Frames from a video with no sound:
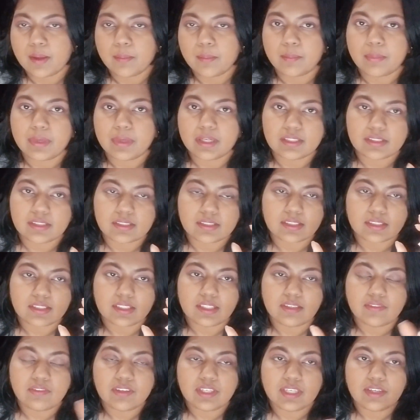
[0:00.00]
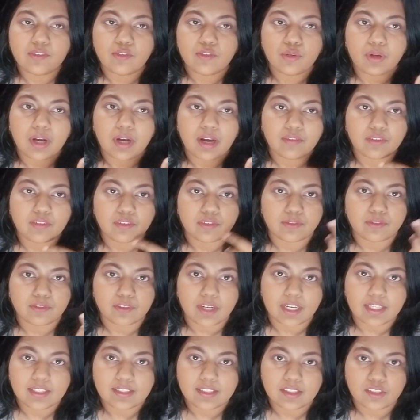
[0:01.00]
But even if you have a
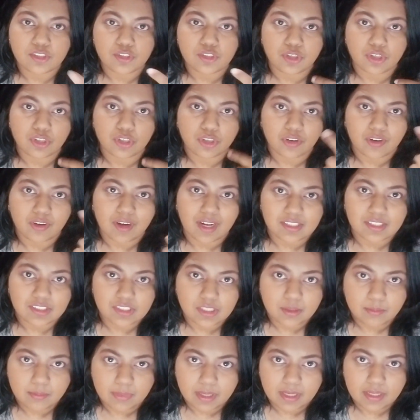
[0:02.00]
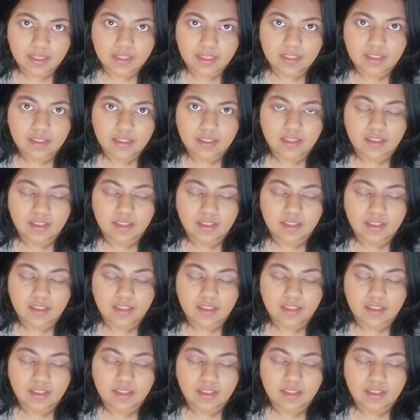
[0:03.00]
friend that you're crashing by,